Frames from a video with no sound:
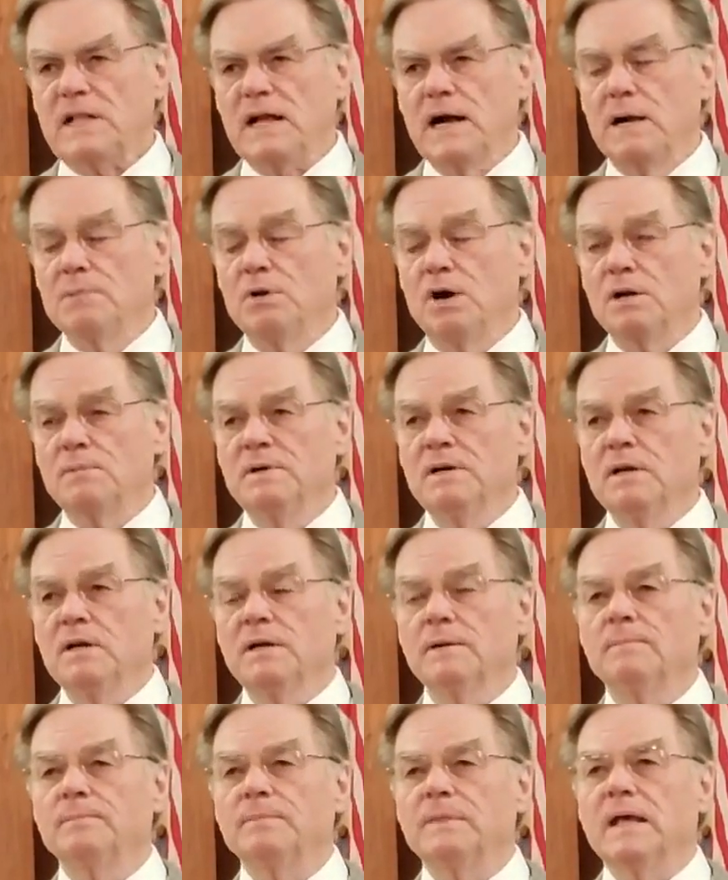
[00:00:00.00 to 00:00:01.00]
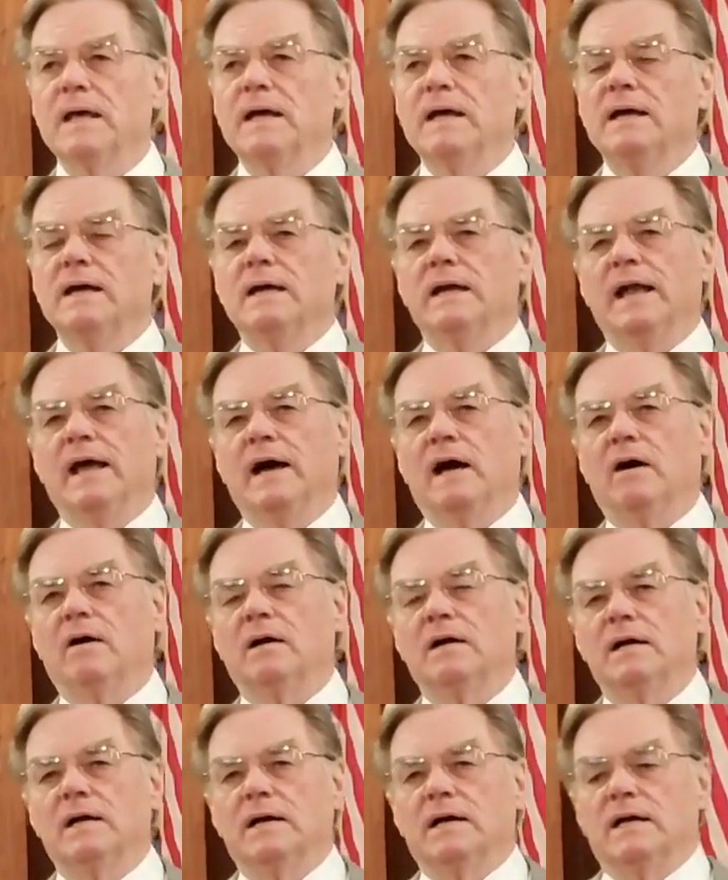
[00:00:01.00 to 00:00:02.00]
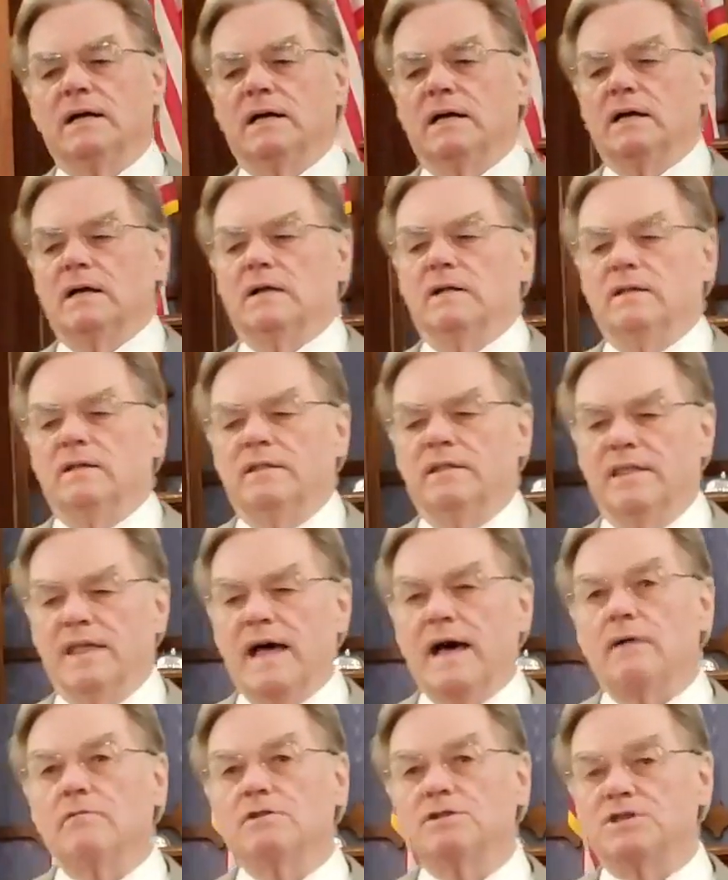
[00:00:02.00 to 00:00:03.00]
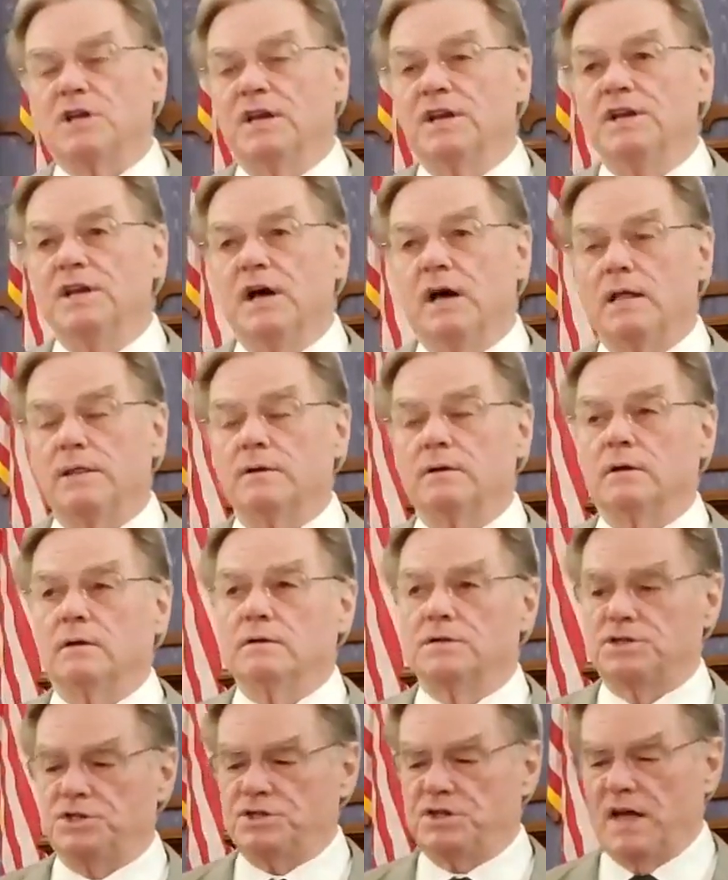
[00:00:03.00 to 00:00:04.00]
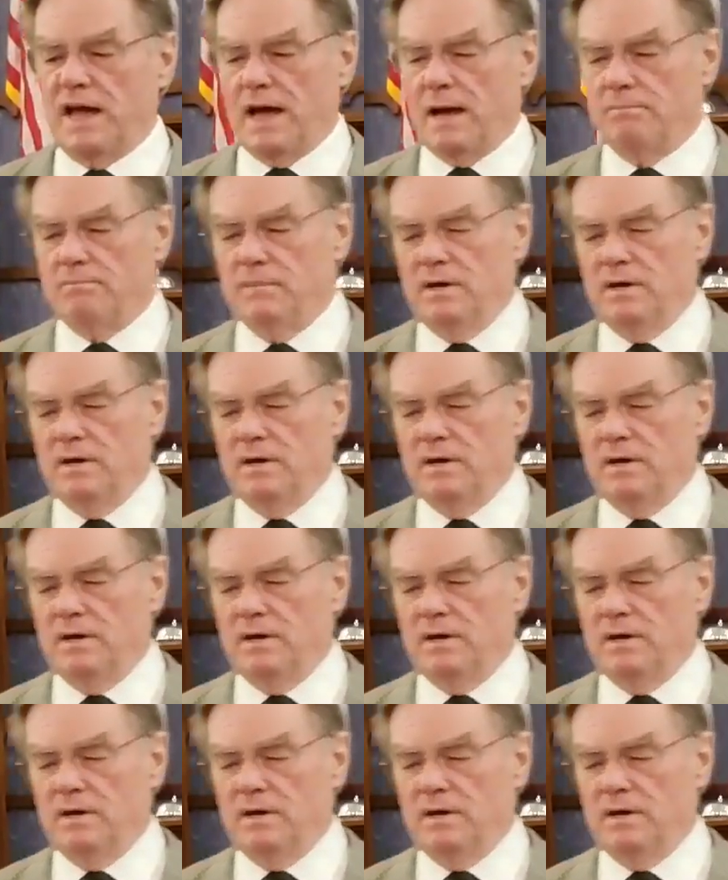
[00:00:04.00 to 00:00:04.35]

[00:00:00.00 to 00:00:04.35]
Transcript: I bought a building. Now, that was another step.